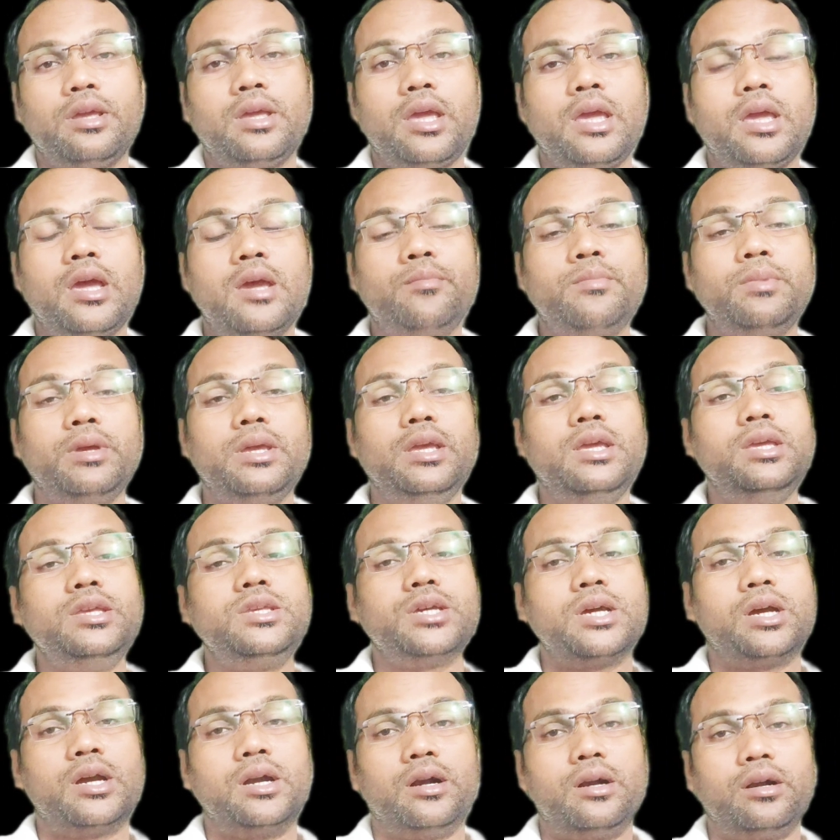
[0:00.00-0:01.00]
am,
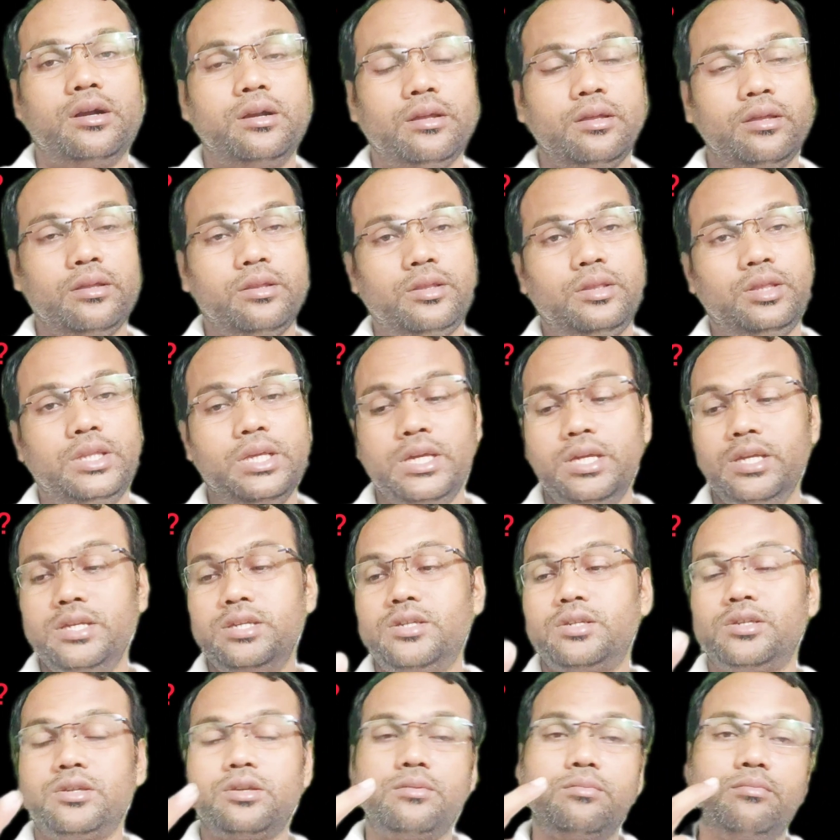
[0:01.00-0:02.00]
is, are,
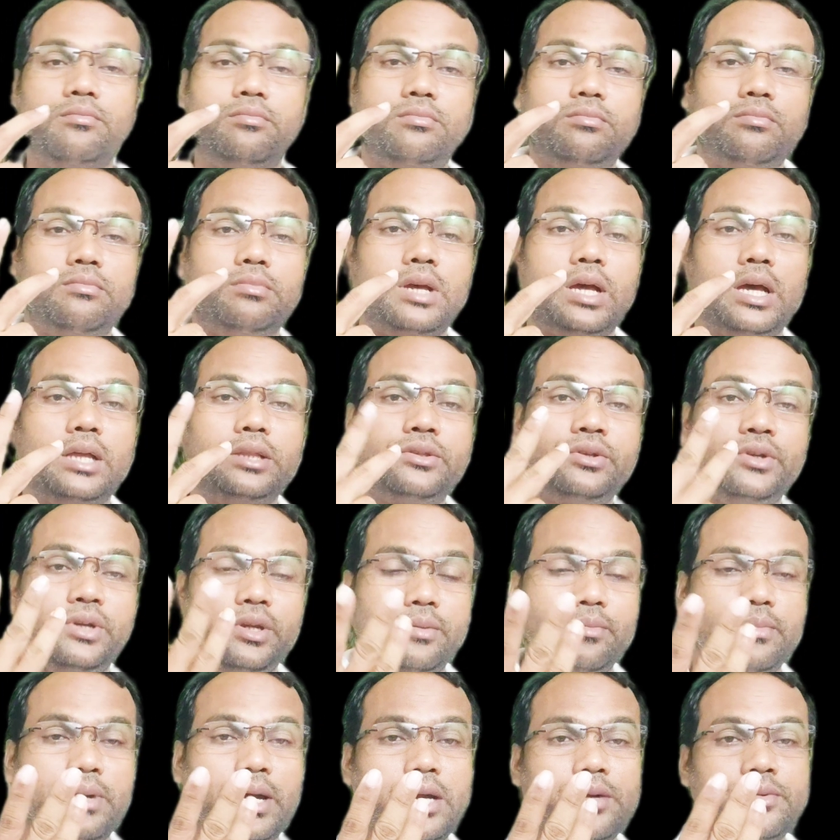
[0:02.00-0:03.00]
these
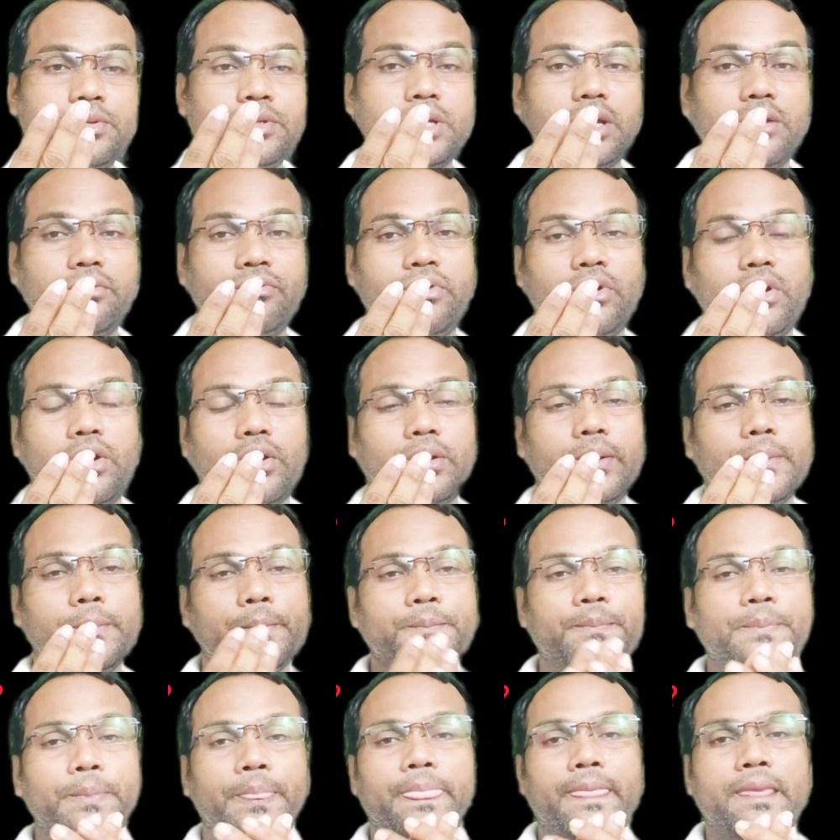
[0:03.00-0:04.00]
three verbs are for
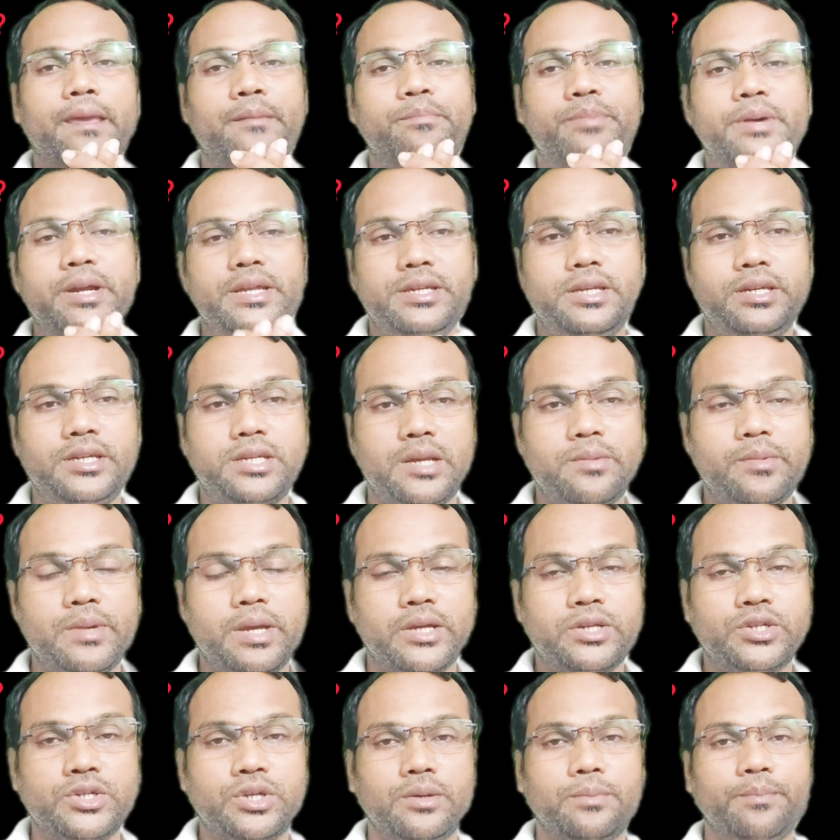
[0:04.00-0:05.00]
present time
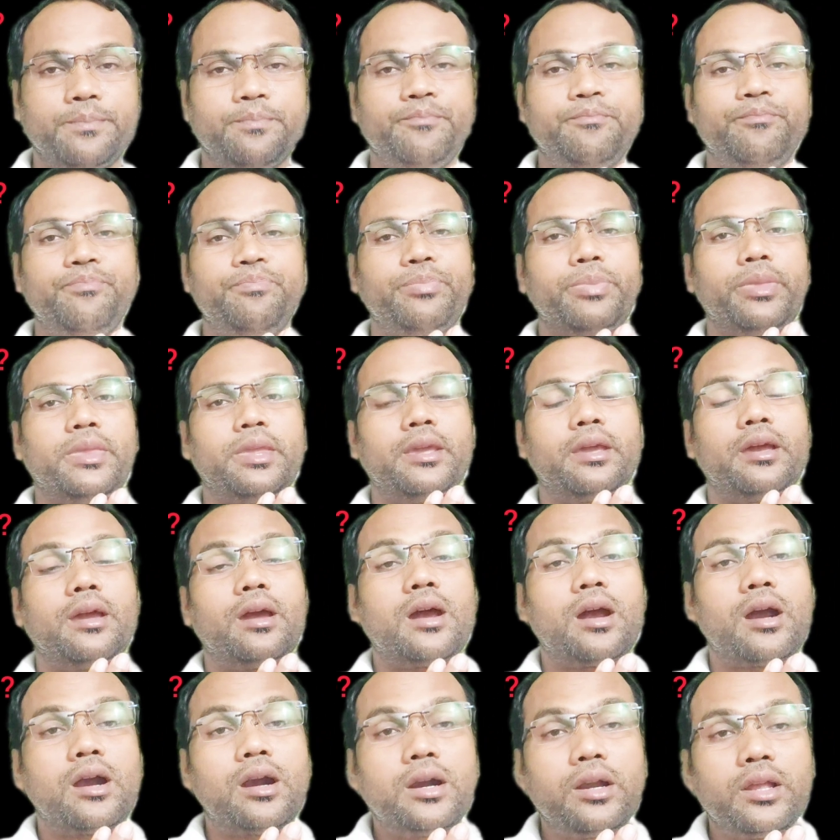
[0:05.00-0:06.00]
action.
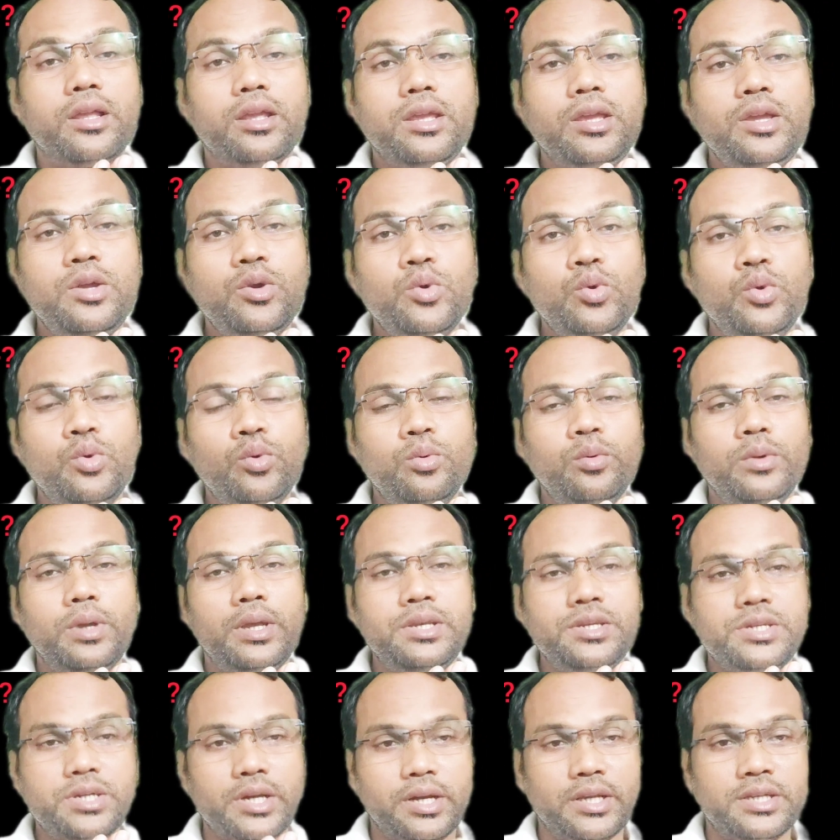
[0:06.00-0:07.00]
Are you
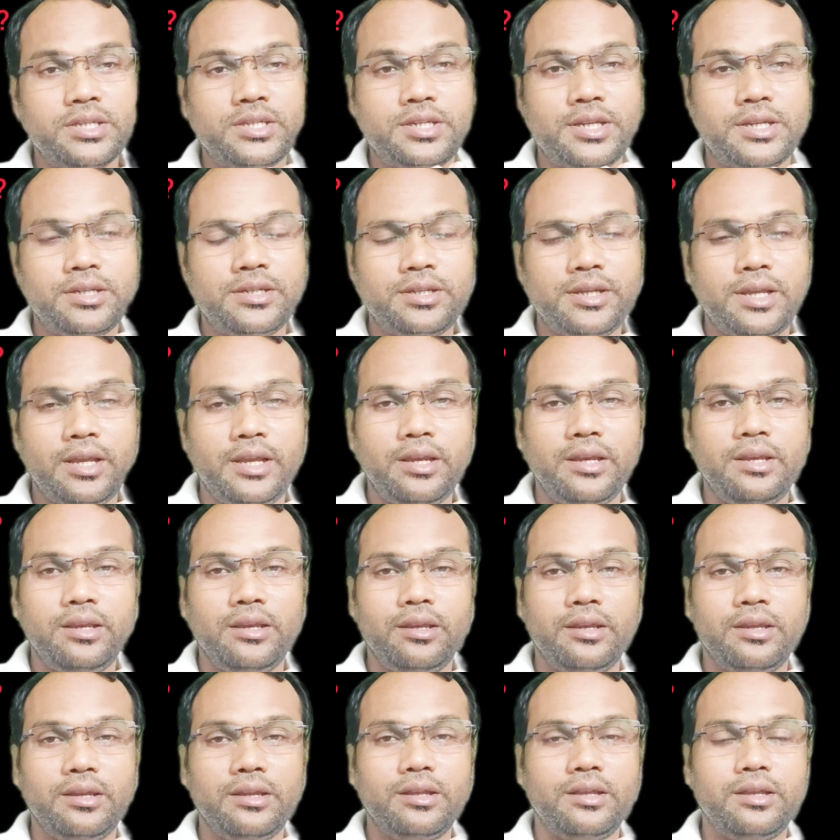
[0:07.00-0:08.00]
interested
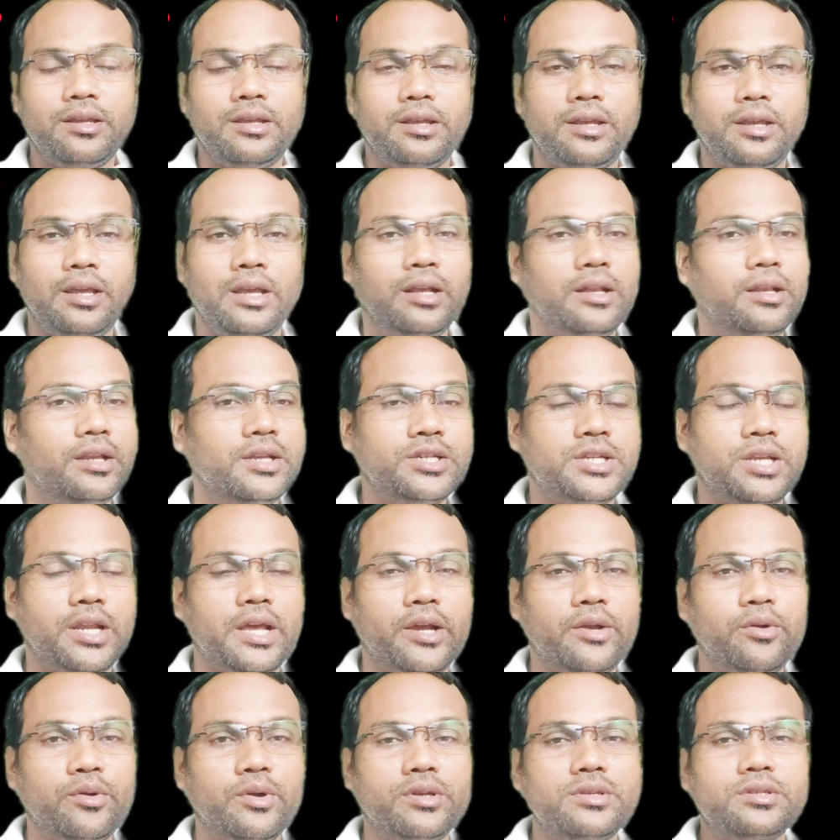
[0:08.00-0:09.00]
in English
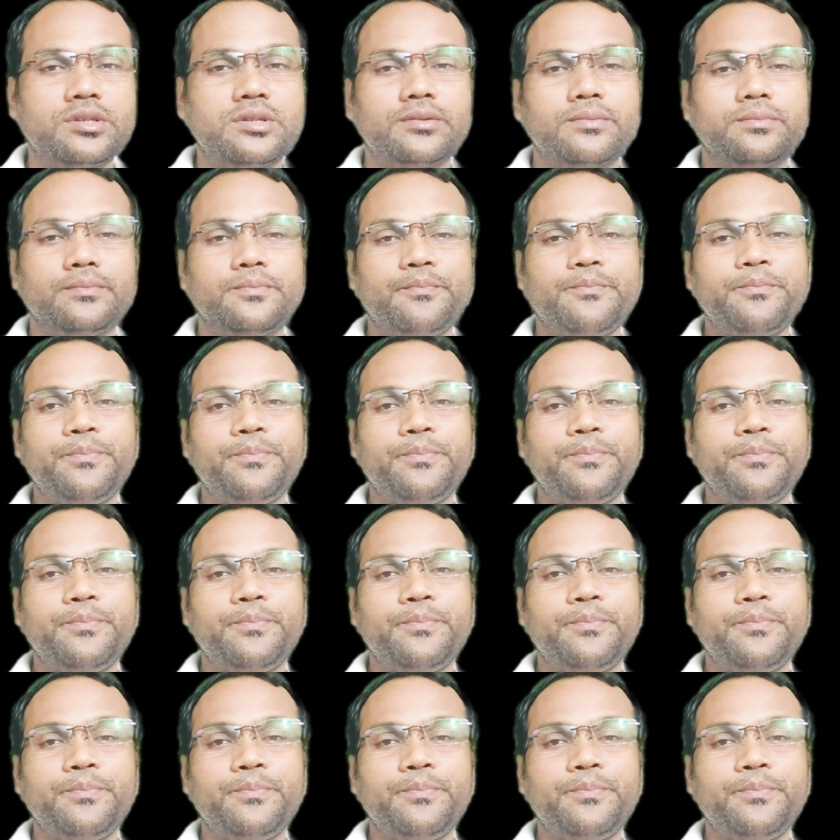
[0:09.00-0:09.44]
language?